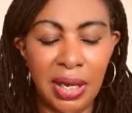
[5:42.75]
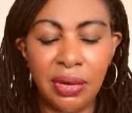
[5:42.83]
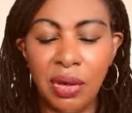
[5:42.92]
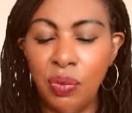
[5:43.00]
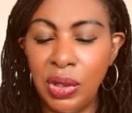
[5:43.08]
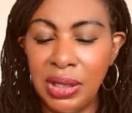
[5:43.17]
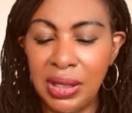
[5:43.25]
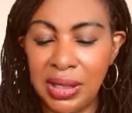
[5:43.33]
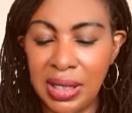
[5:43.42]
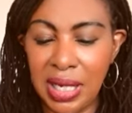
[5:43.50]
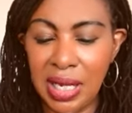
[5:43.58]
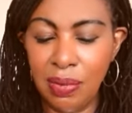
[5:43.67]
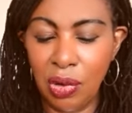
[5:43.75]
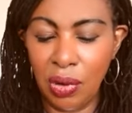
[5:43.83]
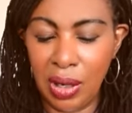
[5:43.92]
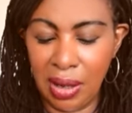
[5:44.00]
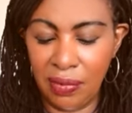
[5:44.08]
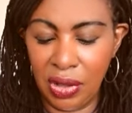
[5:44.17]
How can we see more
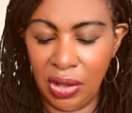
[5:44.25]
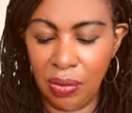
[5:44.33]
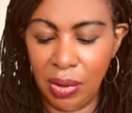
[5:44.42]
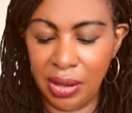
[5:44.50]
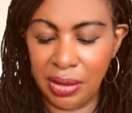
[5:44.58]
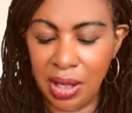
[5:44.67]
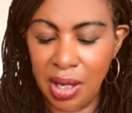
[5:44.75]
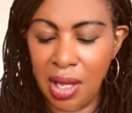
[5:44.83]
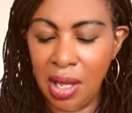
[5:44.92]
love in the world?